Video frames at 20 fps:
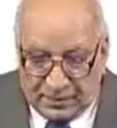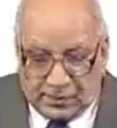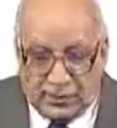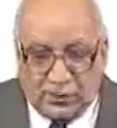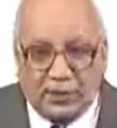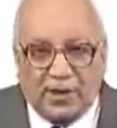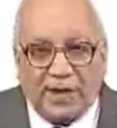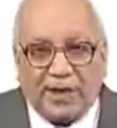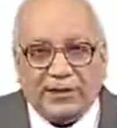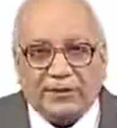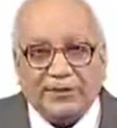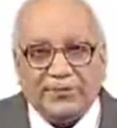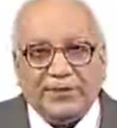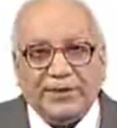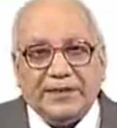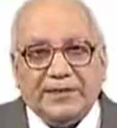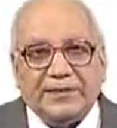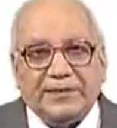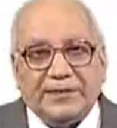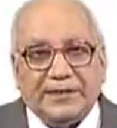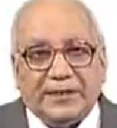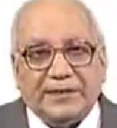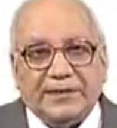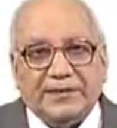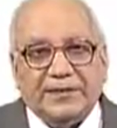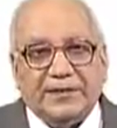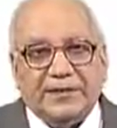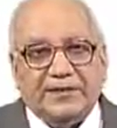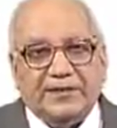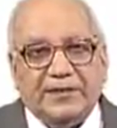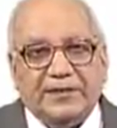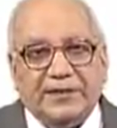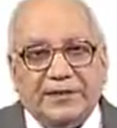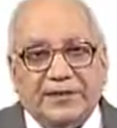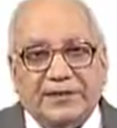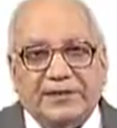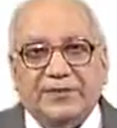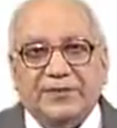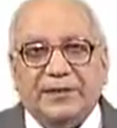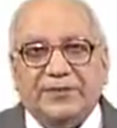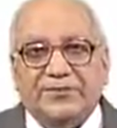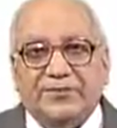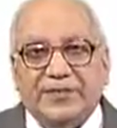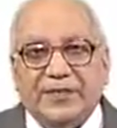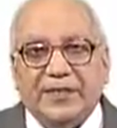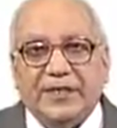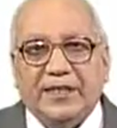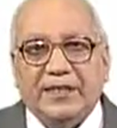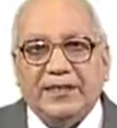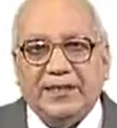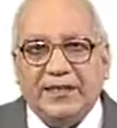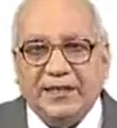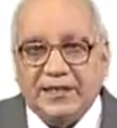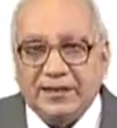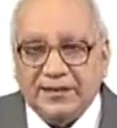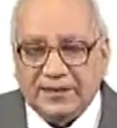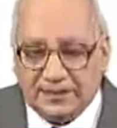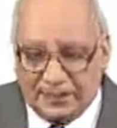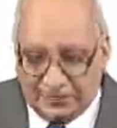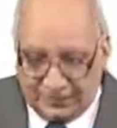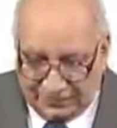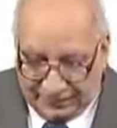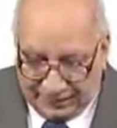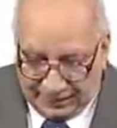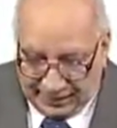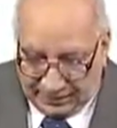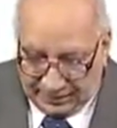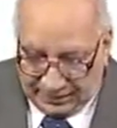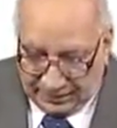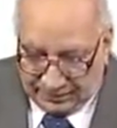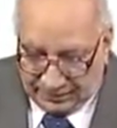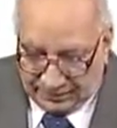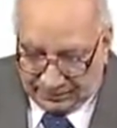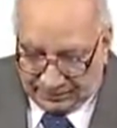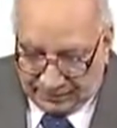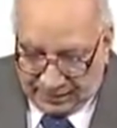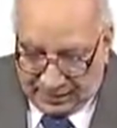Now, S phase, that is the synthesis of DNA phase,